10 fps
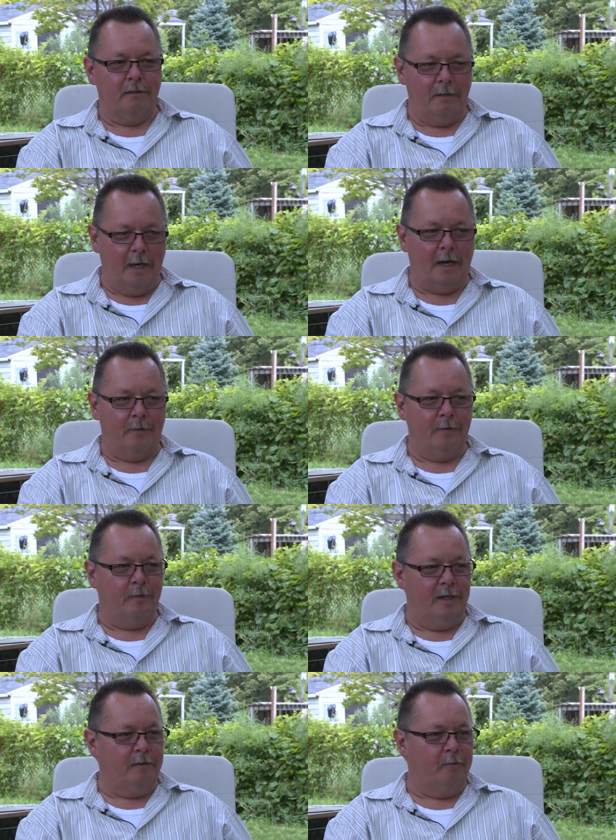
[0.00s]
yeah, we,
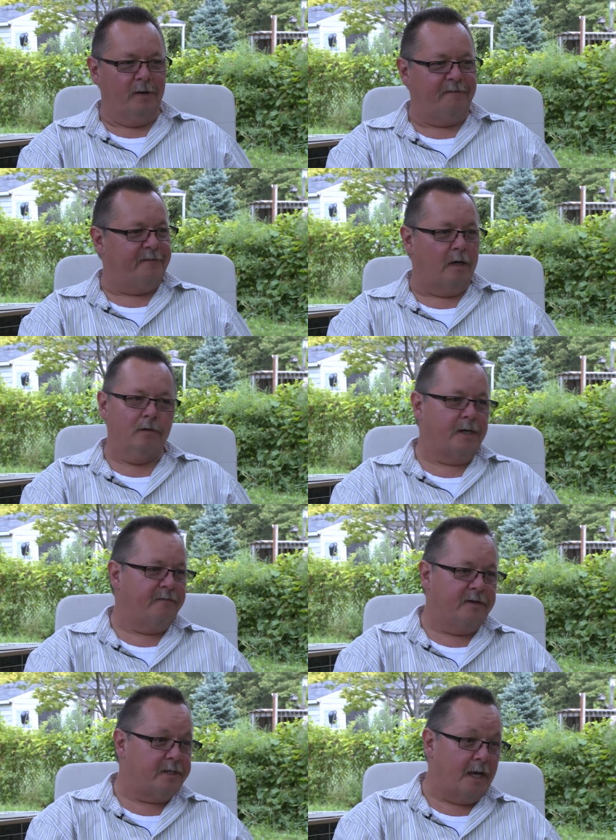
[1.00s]
we, we followed
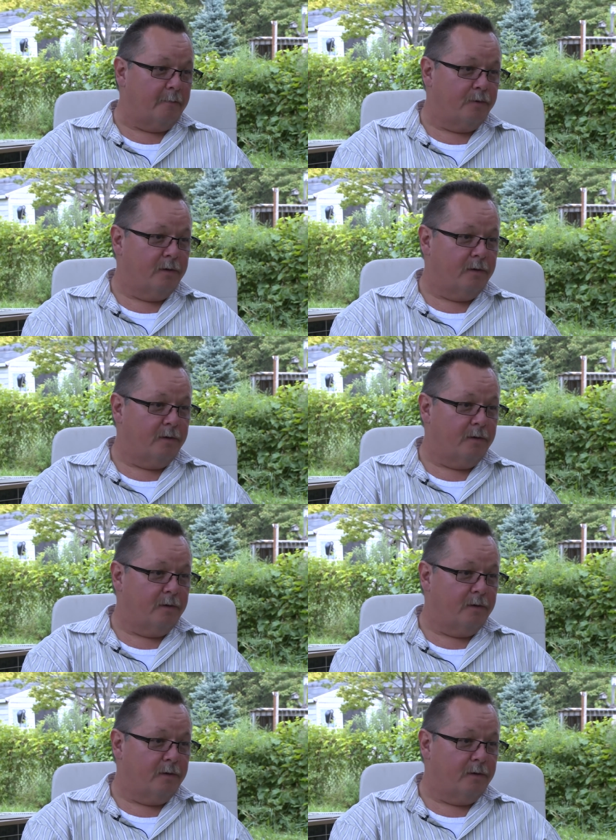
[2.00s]
every step.